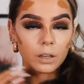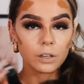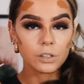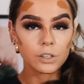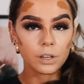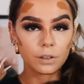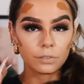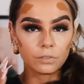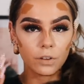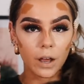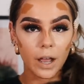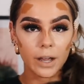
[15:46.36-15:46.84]

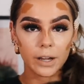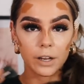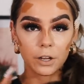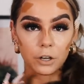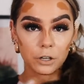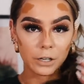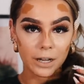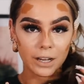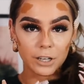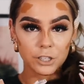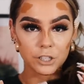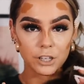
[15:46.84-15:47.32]
define
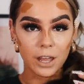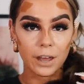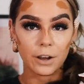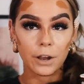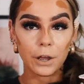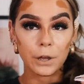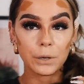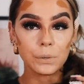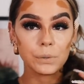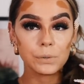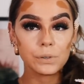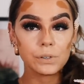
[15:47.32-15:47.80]
and create
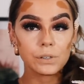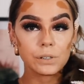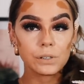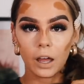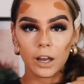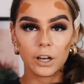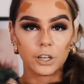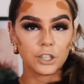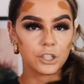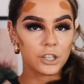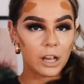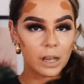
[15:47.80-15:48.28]
shadows,
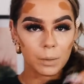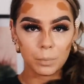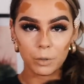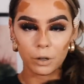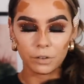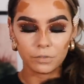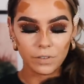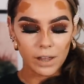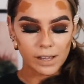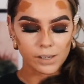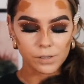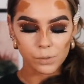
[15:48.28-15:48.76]
kind of shape
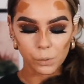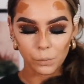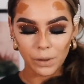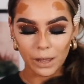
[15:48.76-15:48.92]
your face,